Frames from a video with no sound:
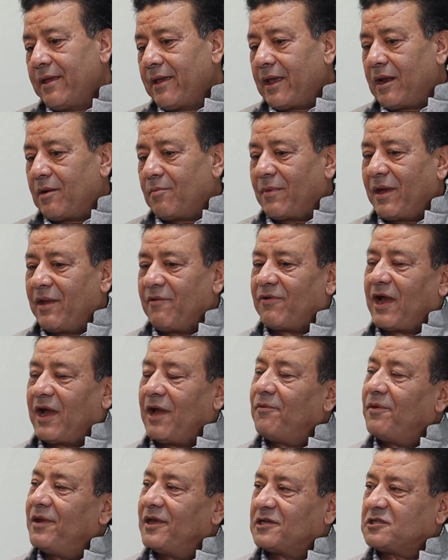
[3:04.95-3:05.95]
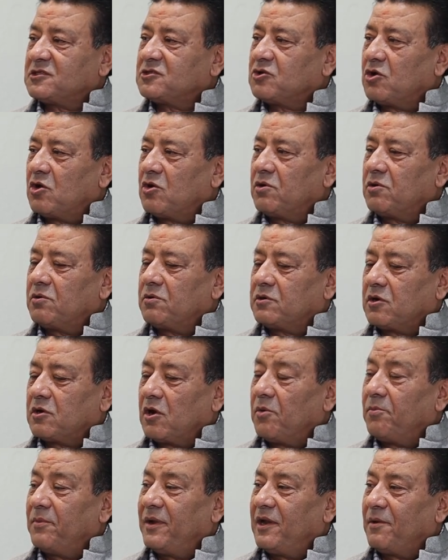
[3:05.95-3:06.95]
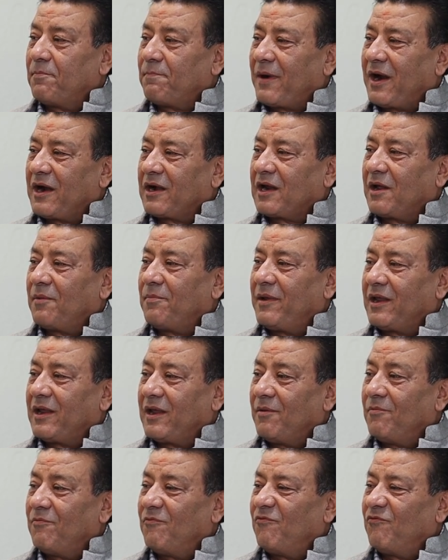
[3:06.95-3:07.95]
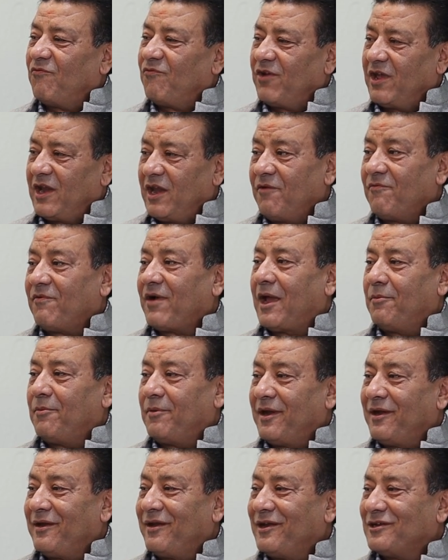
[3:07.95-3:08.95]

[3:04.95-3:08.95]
And my five years term, term in PATA became very vibrant